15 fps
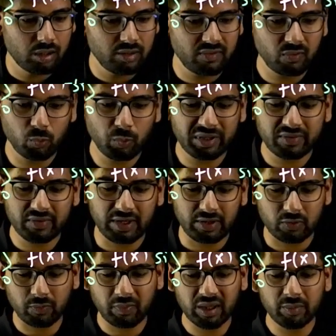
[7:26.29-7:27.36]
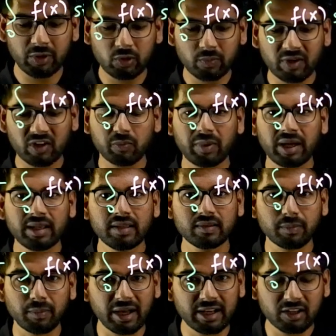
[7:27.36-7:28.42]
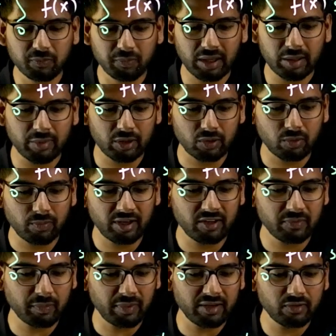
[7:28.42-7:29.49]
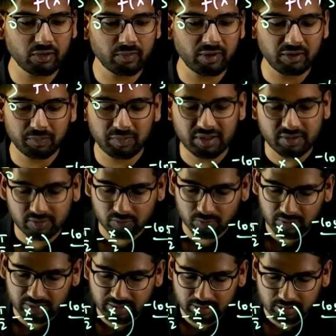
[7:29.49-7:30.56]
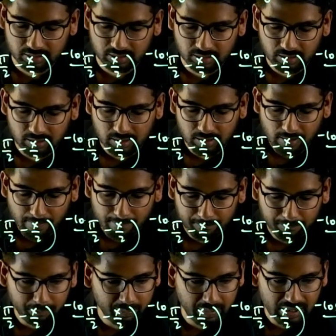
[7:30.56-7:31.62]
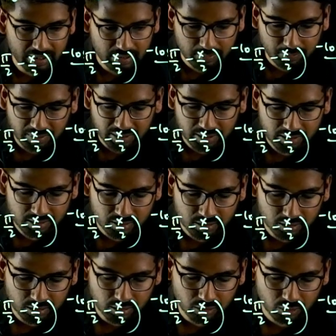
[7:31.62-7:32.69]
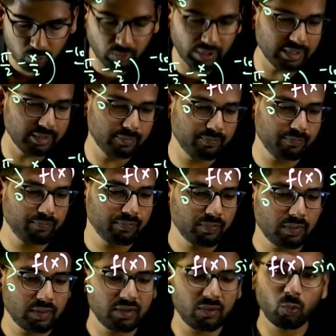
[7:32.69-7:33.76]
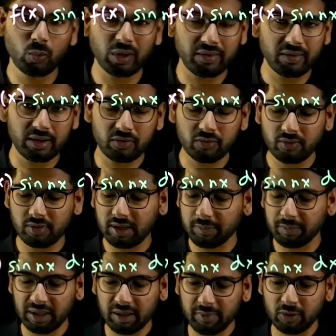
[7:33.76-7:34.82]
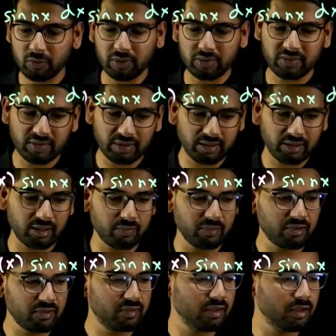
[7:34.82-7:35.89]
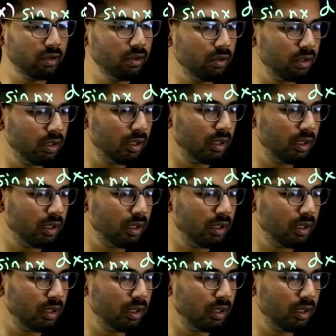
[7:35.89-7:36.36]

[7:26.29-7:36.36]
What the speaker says: this is 1, right? So pi by 2 minus pi is minus pi by 2, minus into minus plus, so we will get pi by 2n. This is 1, right? So you will get pi by 2n, this entire term. This is 0,